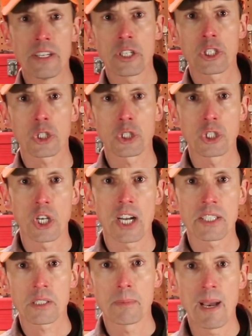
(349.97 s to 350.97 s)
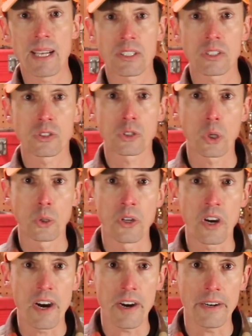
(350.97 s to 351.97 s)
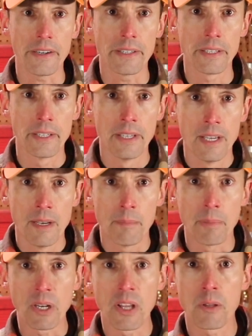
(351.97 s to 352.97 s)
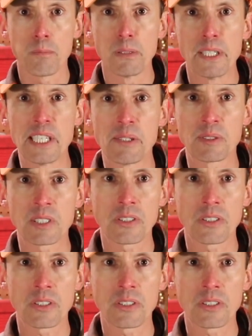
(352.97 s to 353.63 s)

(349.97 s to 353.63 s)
initial shot smashed his shoulder hard, but all the bleeding was